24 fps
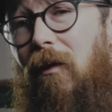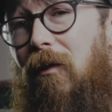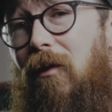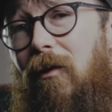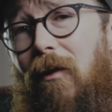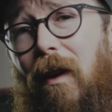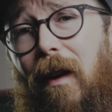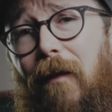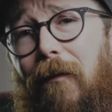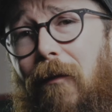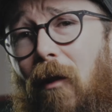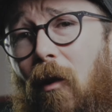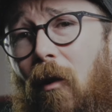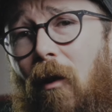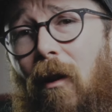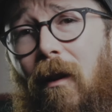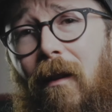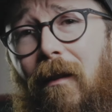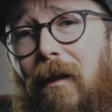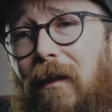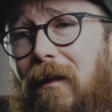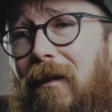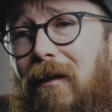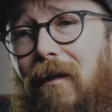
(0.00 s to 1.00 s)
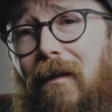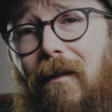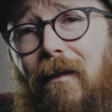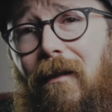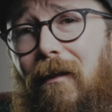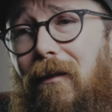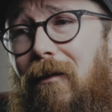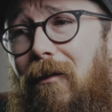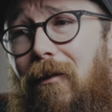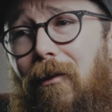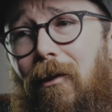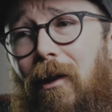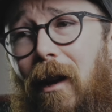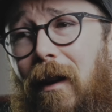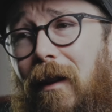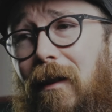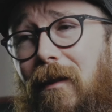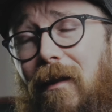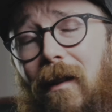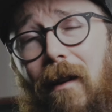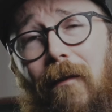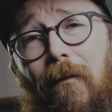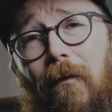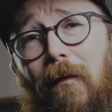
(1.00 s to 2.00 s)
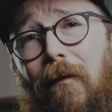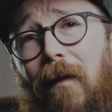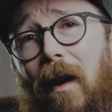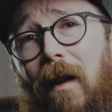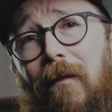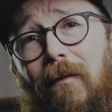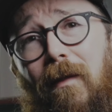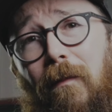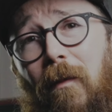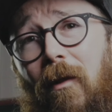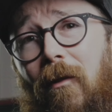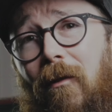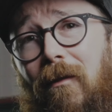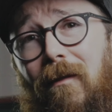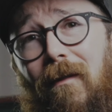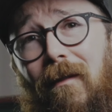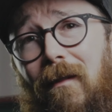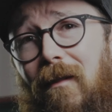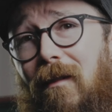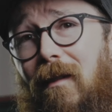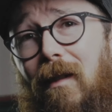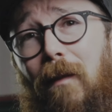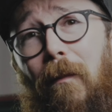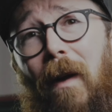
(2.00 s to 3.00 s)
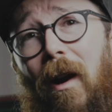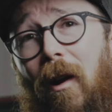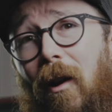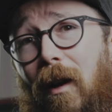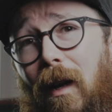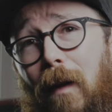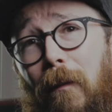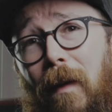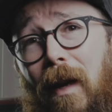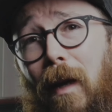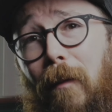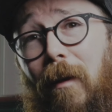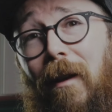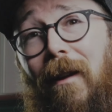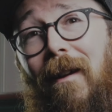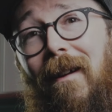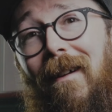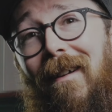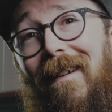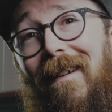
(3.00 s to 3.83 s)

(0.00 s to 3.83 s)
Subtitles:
it's straightforward. It's shiny stuff with 5 spokes. This is America, baby.